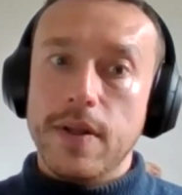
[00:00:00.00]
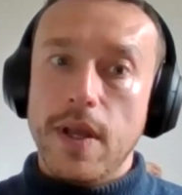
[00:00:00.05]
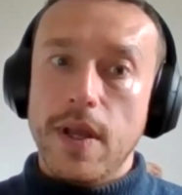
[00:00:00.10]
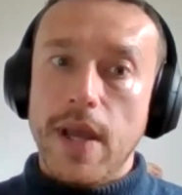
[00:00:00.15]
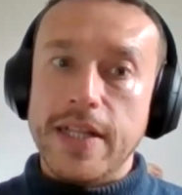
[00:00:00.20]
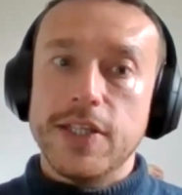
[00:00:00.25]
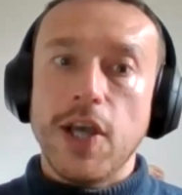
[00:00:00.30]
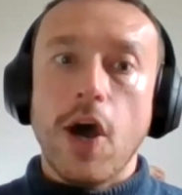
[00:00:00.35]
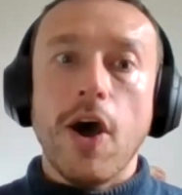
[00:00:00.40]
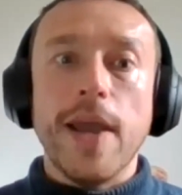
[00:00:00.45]

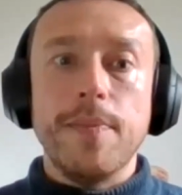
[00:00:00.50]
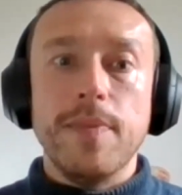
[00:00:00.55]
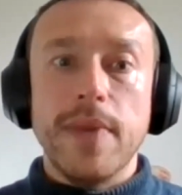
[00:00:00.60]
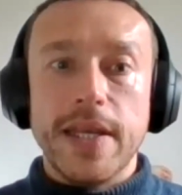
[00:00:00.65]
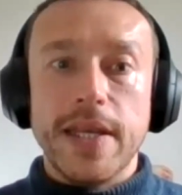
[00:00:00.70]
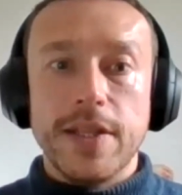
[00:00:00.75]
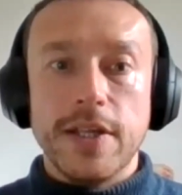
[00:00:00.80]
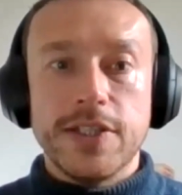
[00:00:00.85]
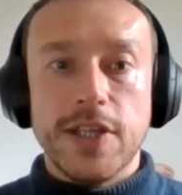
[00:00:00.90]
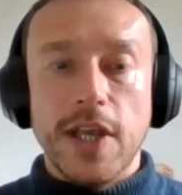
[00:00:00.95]
and
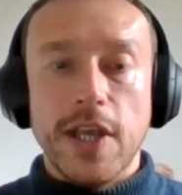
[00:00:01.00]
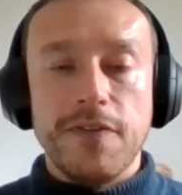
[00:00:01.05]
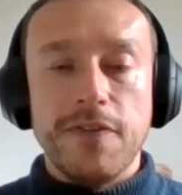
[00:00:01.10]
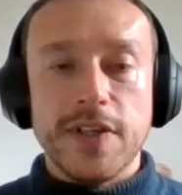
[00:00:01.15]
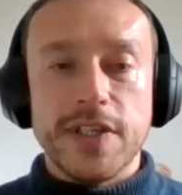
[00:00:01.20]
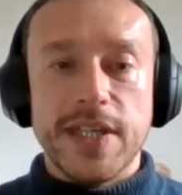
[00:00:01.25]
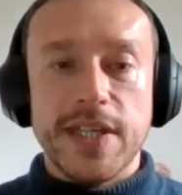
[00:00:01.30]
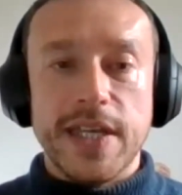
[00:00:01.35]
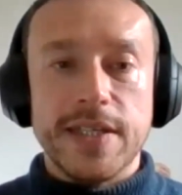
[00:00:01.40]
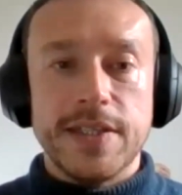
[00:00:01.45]
timely the
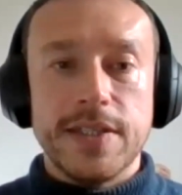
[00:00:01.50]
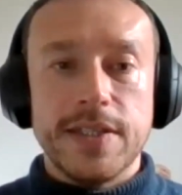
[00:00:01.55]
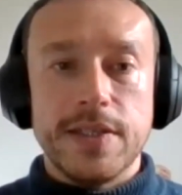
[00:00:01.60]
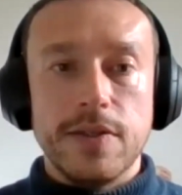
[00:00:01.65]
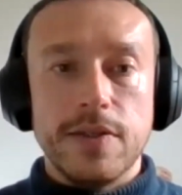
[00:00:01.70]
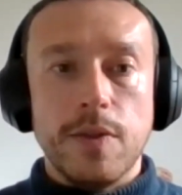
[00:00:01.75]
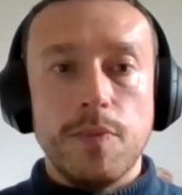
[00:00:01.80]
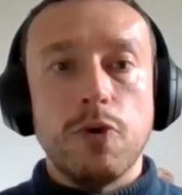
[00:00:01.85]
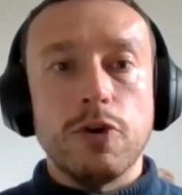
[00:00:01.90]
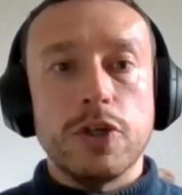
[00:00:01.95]
service is,
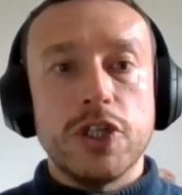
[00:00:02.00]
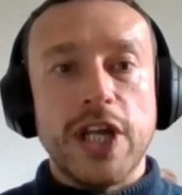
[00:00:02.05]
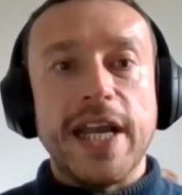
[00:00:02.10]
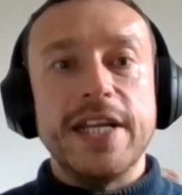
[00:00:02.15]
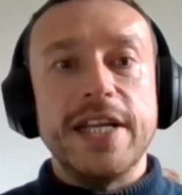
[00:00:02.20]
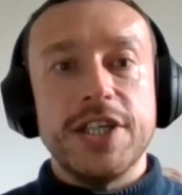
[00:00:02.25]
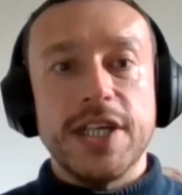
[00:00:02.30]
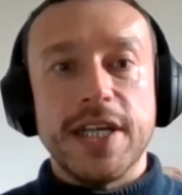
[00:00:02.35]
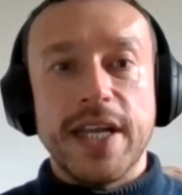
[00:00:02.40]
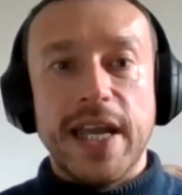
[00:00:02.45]
the more
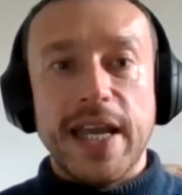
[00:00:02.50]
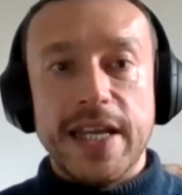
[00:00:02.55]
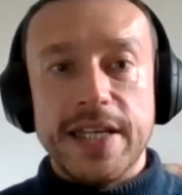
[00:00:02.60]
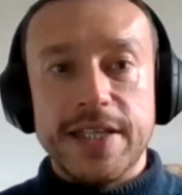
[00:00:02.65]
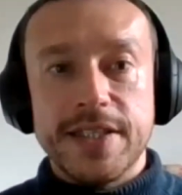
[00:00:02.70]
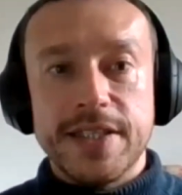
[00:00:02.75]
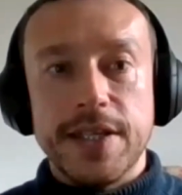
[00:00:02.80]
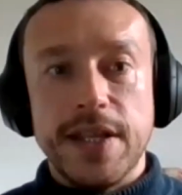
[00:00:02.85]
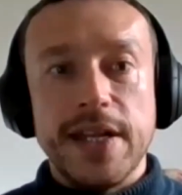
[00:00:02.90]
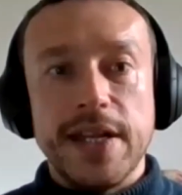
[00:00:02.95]
changing it
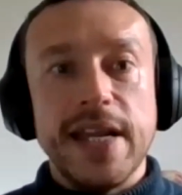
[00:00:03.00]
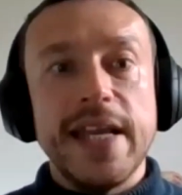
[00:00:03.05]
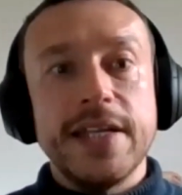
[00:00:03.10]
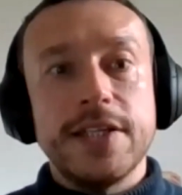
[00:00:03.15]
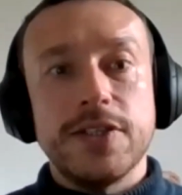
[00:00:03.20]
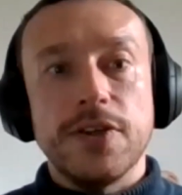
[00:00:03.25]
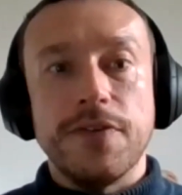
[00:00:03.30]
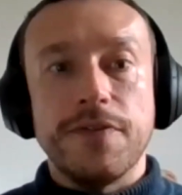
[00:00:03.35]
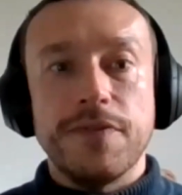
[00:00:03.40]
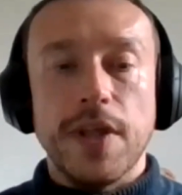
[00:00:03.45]
is to the
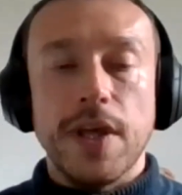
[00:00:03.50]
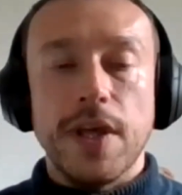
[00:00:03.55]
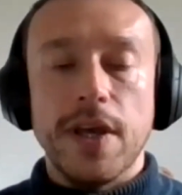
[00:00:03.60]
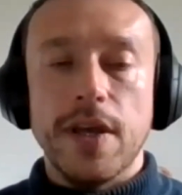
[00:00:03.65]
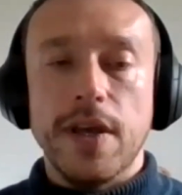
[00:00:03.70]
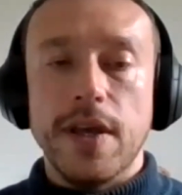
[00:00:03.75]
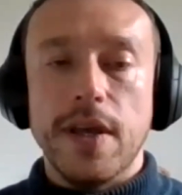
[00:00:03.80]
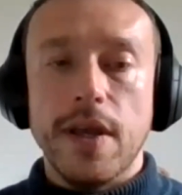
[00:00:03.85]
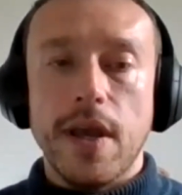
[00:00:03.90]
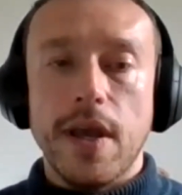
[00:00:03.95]
needs of
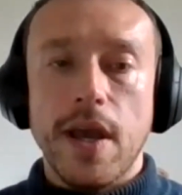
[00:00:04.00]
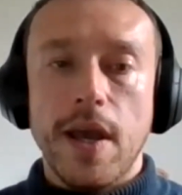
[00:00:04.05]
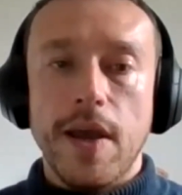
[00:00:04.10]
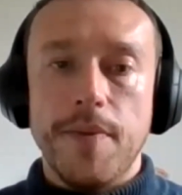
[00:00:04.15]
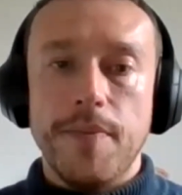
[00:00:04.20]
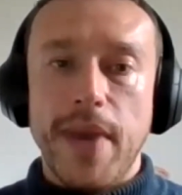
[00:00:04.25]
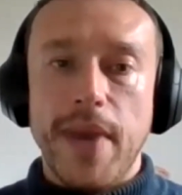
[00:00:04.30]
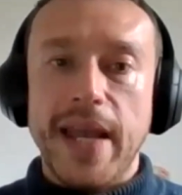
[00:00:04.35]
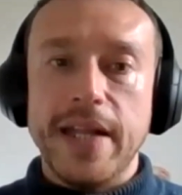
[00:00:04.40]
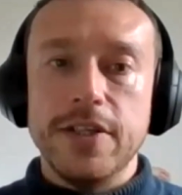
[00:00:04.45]

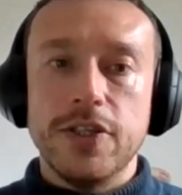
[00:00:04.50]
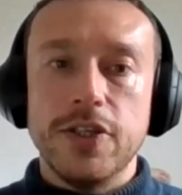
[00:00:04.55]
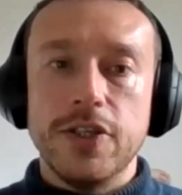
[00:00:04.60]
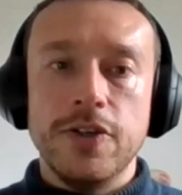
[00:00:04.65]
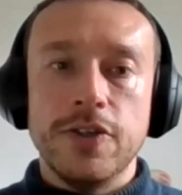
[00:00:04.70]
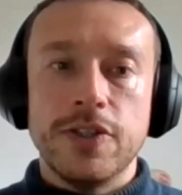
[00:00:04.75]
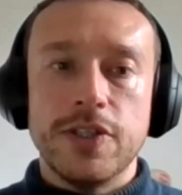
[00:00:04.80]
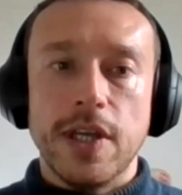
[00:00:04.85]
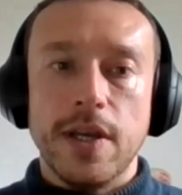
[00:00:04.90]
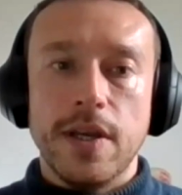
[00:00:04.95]
the end
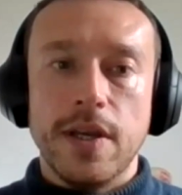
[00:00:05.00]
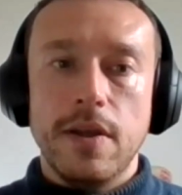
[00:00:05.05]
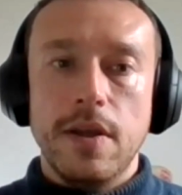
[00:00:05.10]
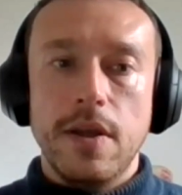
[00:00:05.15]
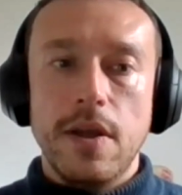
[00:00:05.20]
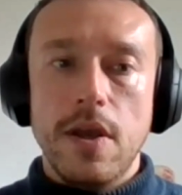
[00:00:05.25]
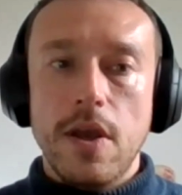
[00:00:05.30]
user.